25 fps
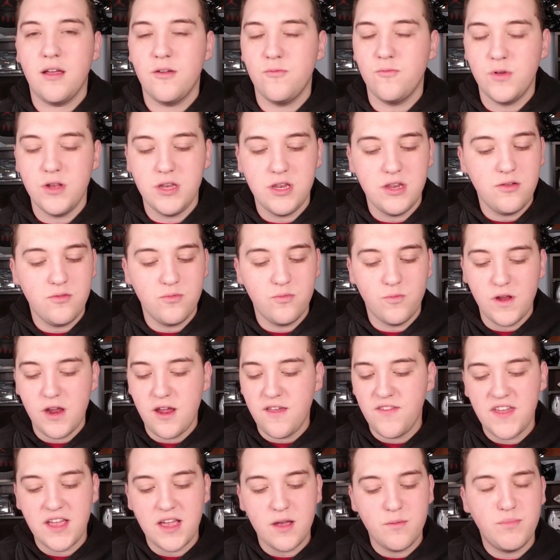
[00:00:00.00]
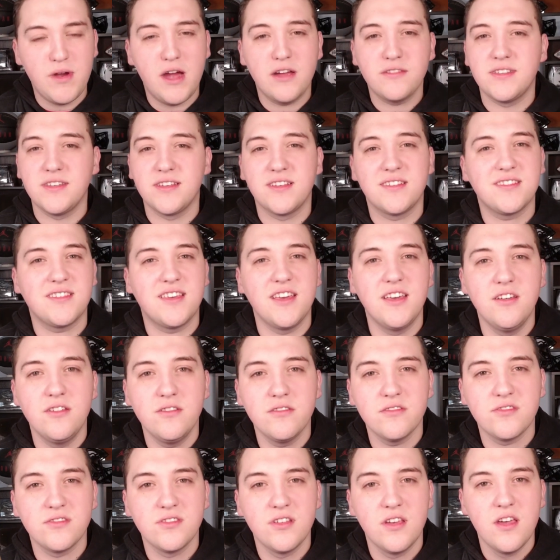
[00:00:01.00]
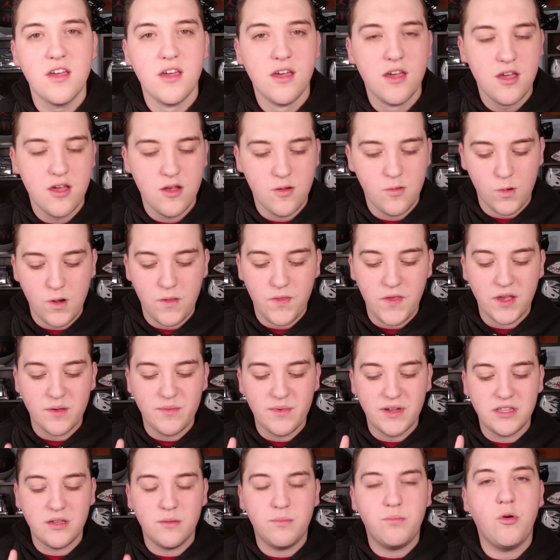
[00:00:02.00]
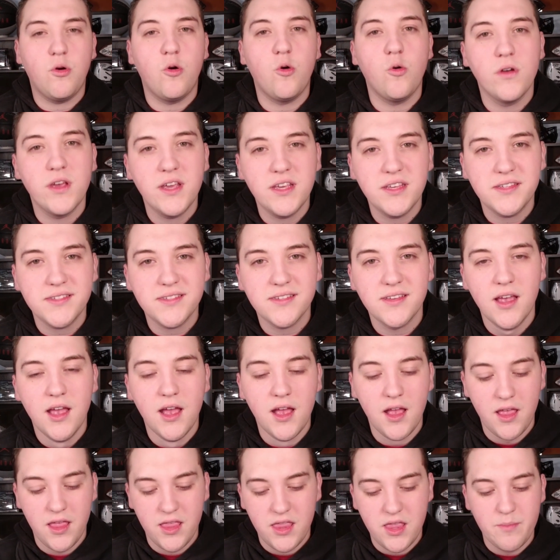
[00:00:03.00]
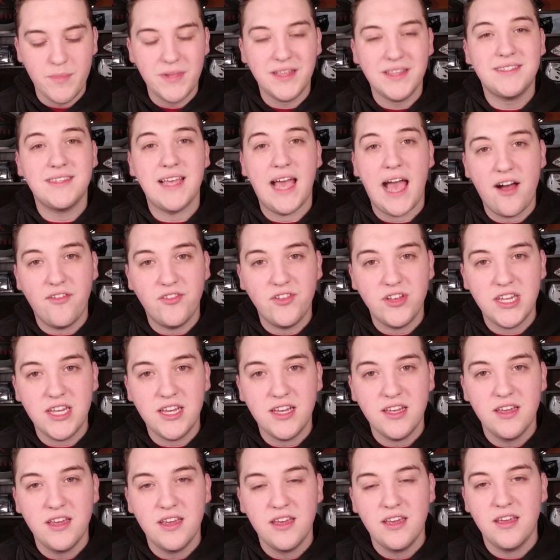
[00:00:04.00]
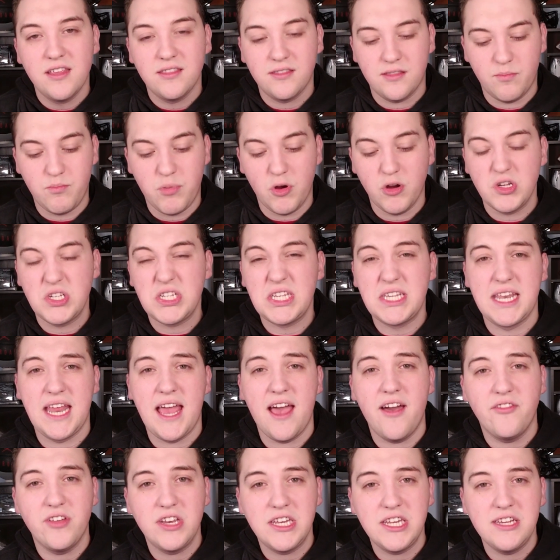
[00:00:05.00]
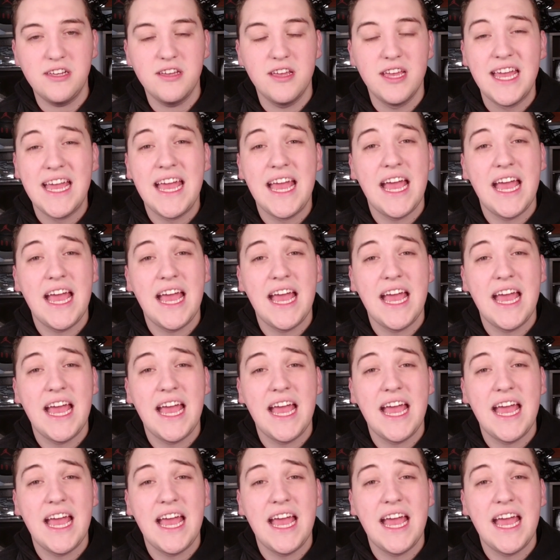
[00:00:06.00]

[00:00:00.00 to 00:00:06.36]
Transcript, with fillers: When you when you think about the skills, when you think about the poise, the mentality, the personality,